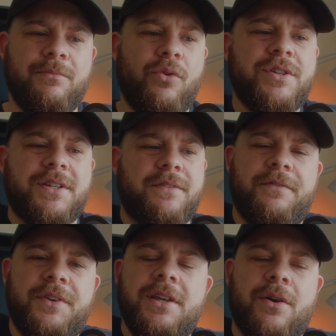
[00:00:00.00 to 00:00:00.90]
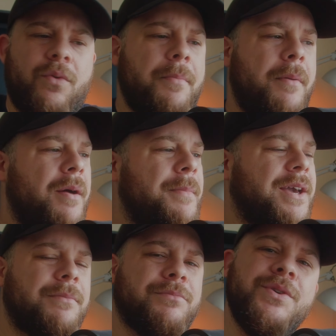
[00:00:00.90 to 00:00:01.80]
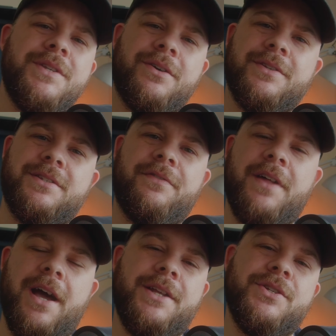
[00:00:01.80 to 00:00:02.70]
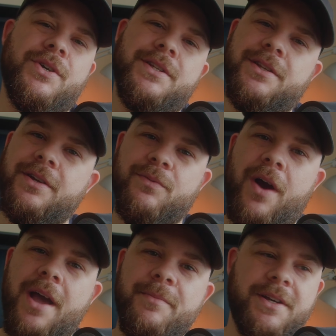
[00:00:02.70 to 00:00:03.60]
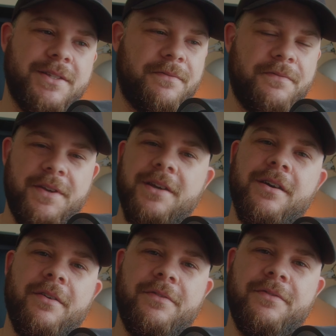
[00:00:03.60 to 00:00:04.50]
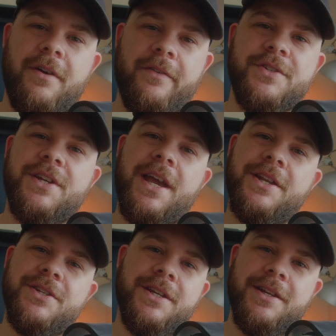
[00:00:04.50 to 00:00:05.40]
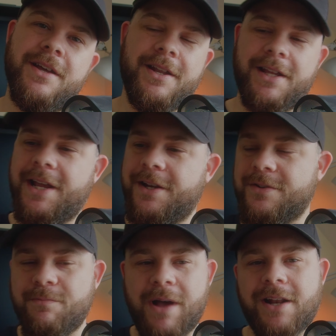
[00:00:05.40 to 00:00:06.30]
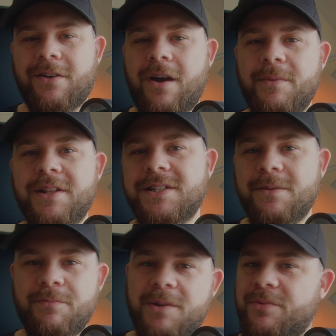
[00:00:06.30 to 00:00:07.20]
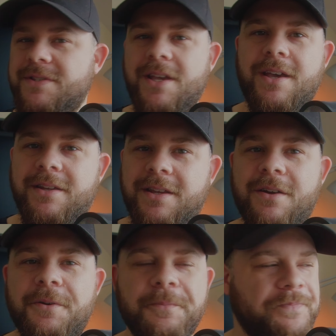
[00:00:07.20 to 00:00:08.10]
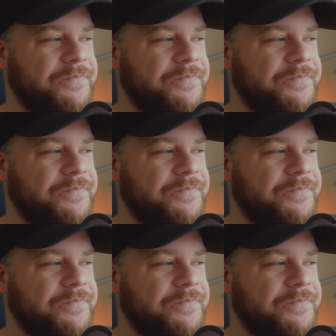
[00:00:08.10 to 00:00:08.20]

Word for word: more just video why am i not making musical stuff that i enjoy doing why because of fear of of changing and getting those bad comments and people saying you know